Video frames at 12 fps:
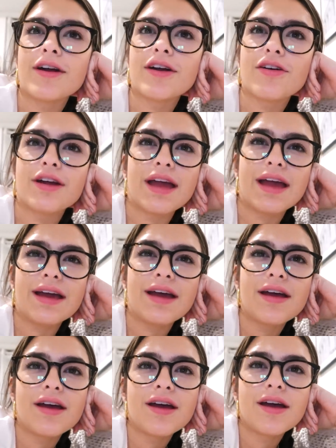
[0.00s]
and create
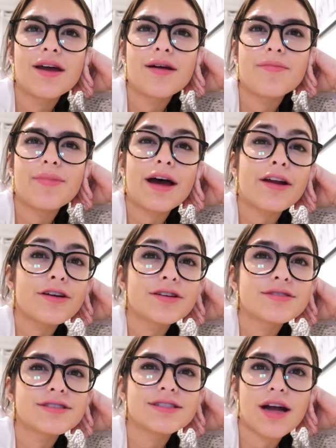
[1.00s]
better
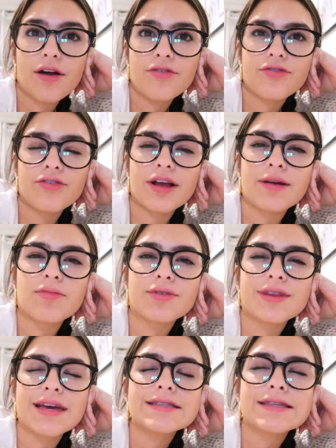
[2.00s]
stuff like
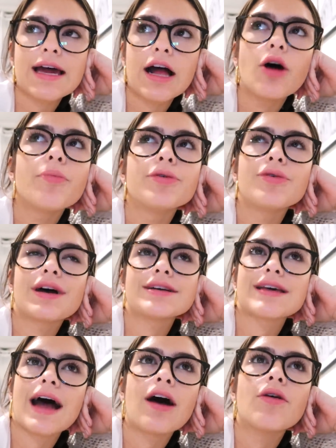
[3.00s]
things that help you
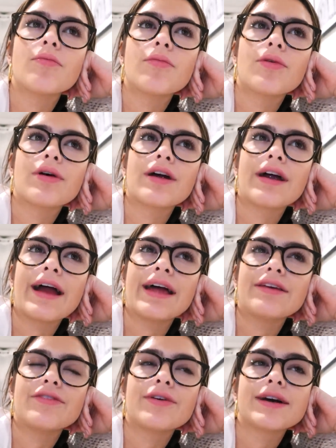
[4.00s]
guys out more
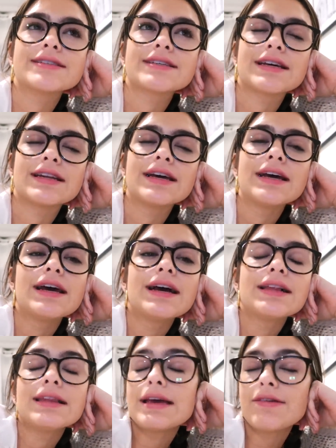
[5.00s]
and if you guys can
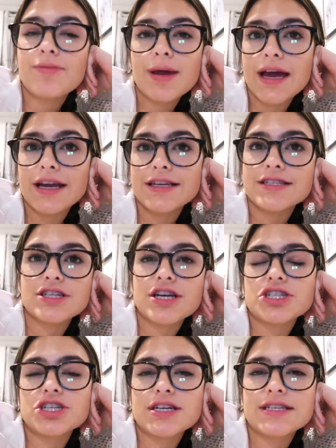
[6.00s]
leave me any
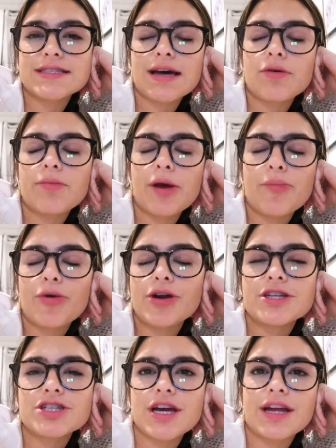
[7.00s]
suggestions that would be
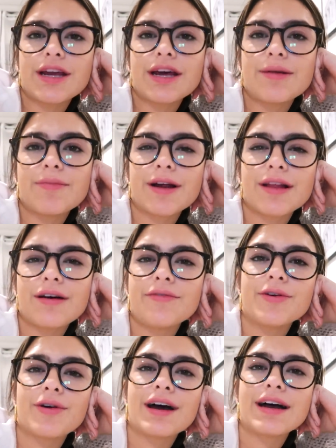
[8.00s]
appreciated but i love
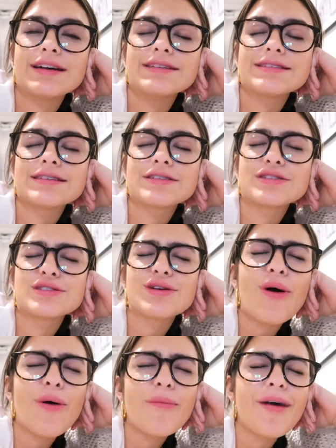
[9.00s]
you guys
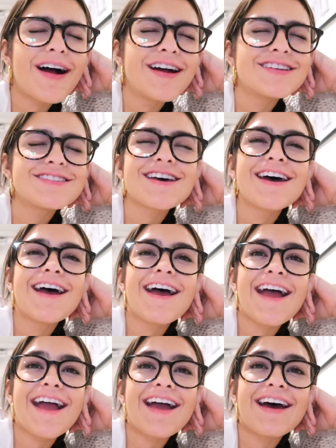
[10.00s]
so much
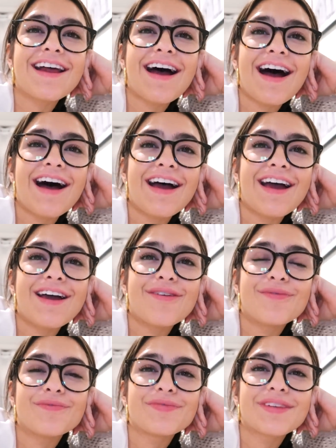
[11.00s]
and i
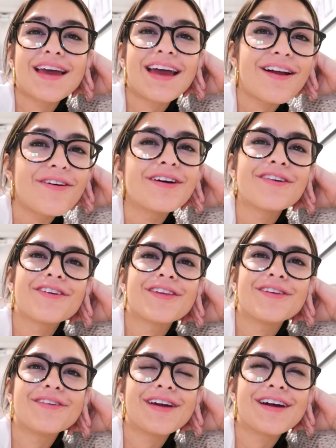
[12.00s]
cannot wait for the
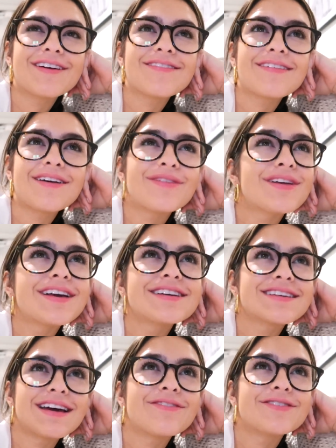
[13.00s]
new year i'm really
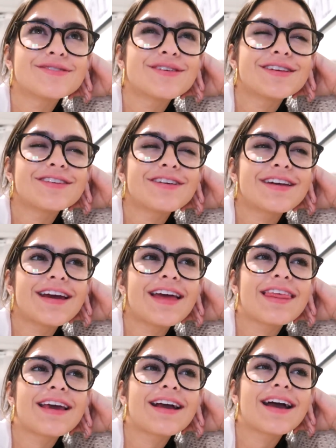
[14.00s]
excited for 2020 i
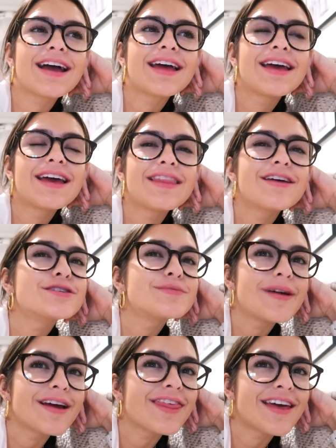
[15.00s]
think there's
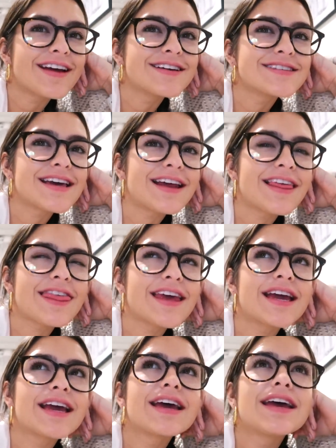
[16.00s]
big things and i
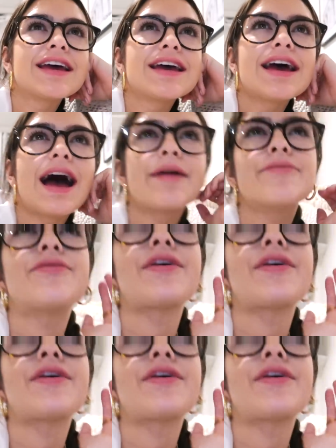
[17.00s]
think i'm